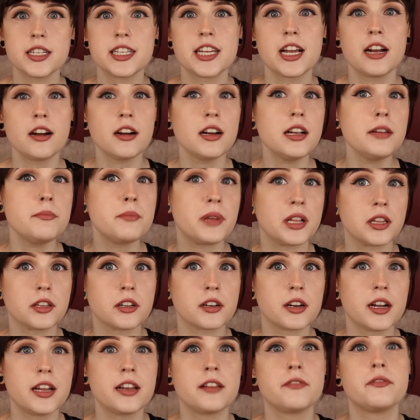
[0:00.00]
Terry
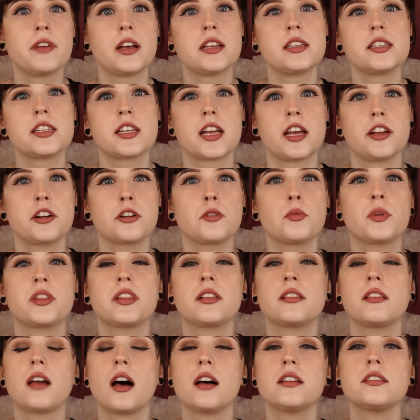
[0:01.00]
Miller, an investigator with
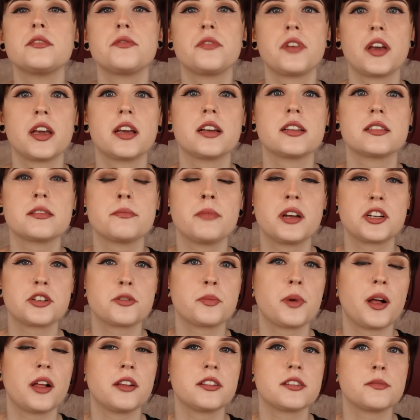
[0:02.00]
the Las Vegas
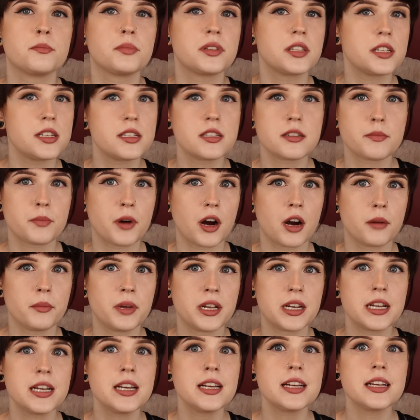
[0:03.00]
Metropolitan Police
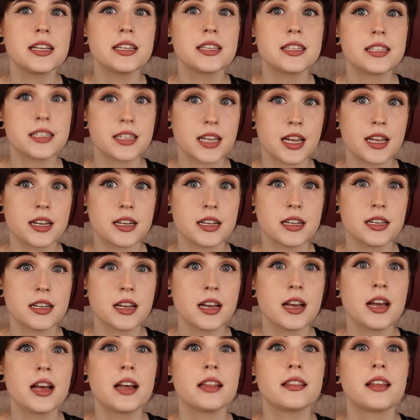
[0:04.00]
Department, stated
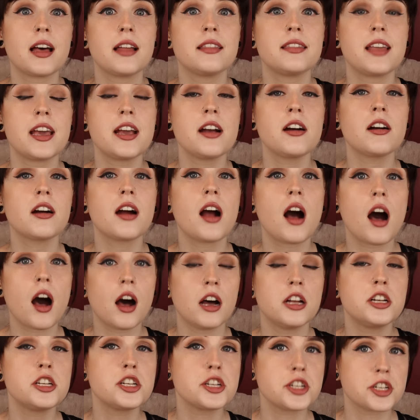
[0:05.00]
that they are
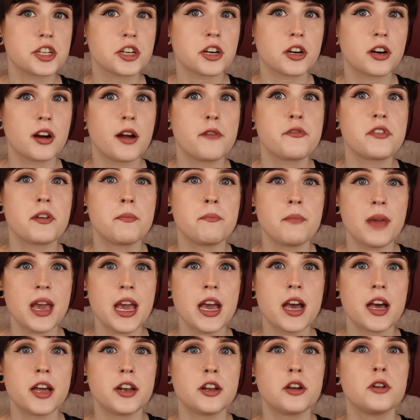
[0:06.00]
unsure if the
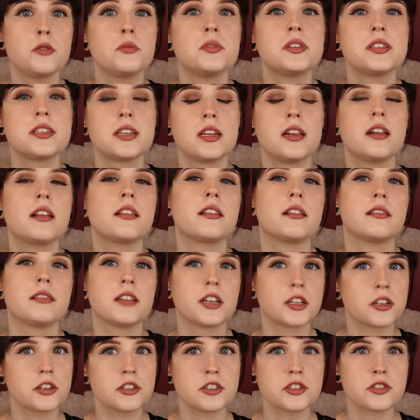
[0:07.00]
man who was seen at the
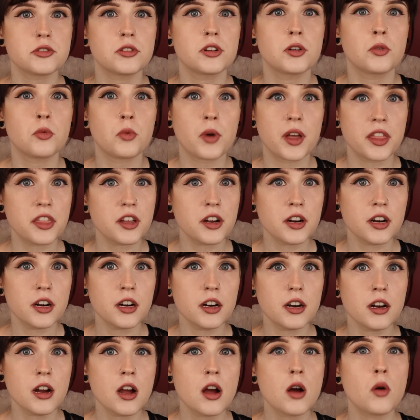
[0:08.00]
liquor store with
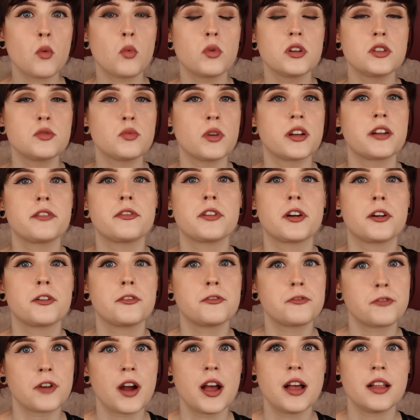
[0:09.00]
her was one of her
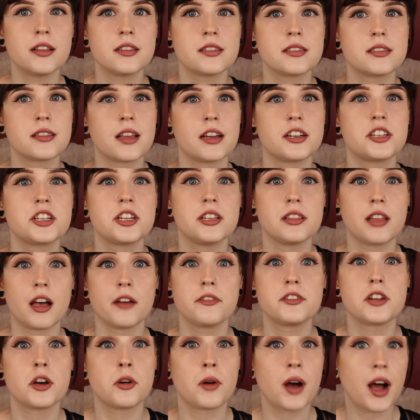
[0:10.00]
friends that she
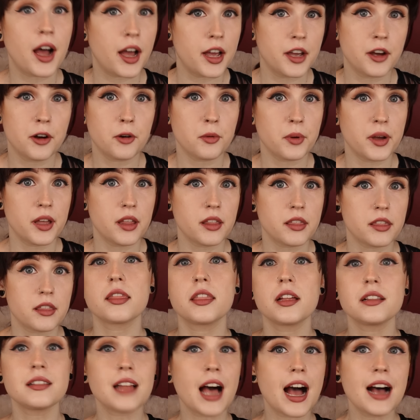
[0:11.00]
left Ohio with.
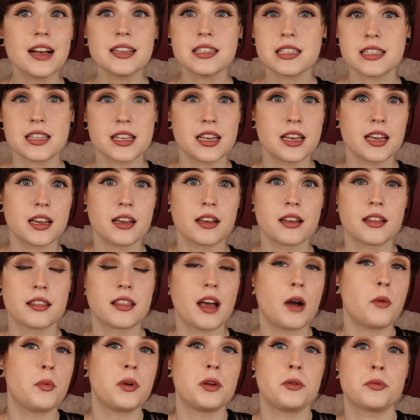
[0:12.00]
The last thing
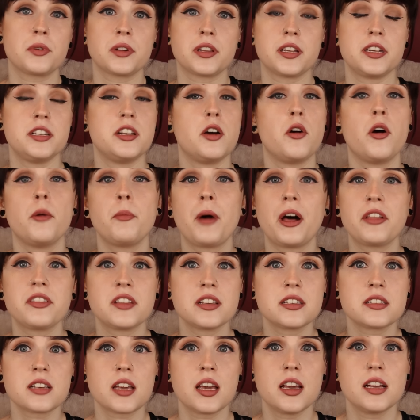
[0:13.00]
that we really know about
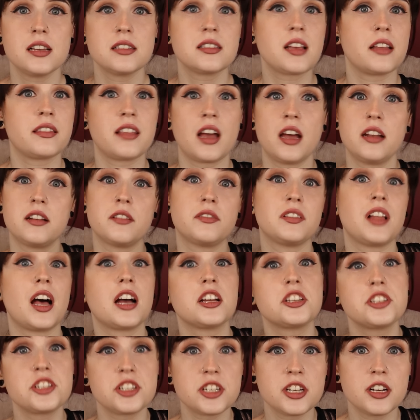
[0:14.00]
this case at the end of
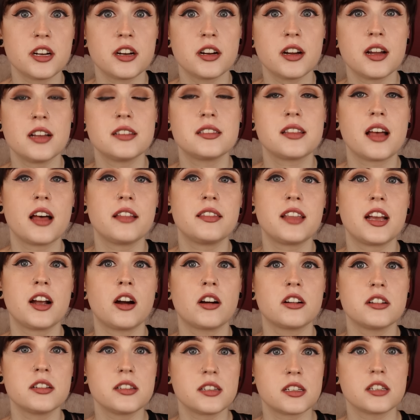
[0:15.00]
last year is that they
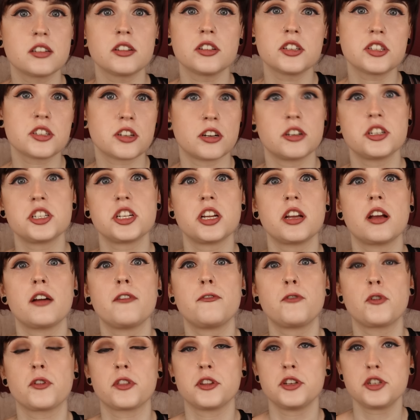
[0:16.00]
are still searching
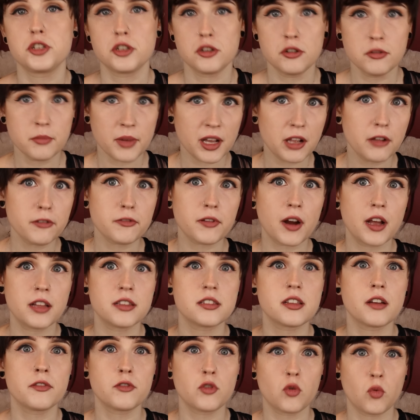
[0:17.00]
for the two male
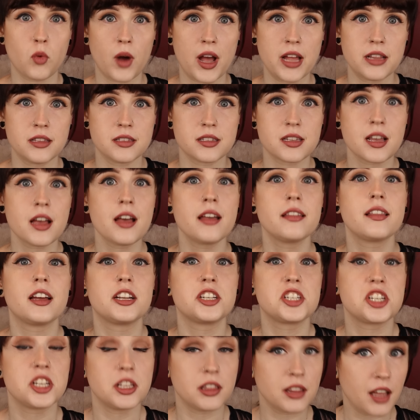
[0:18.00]
friends of Gwenn's
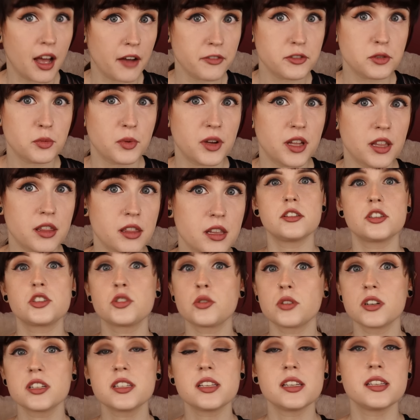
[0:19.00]
that she left with.
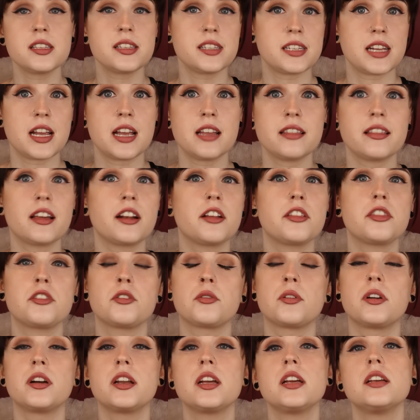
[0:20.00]
Sources state that
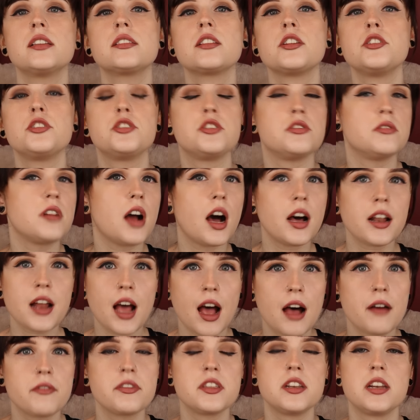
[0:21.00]
authorities do not
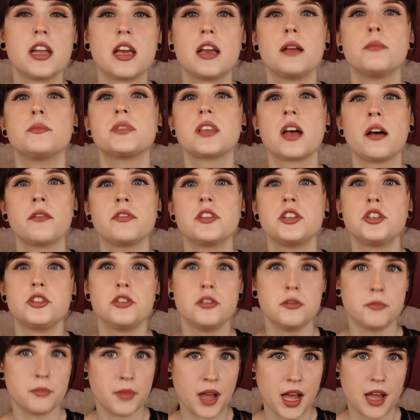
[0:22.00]
have the names of the
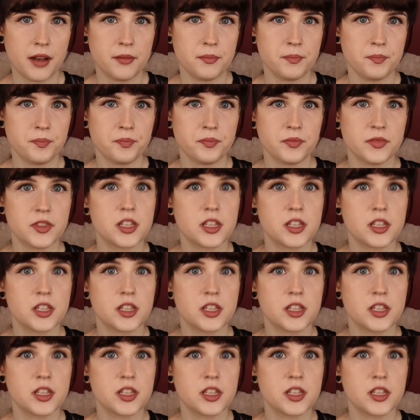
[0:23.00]
two men.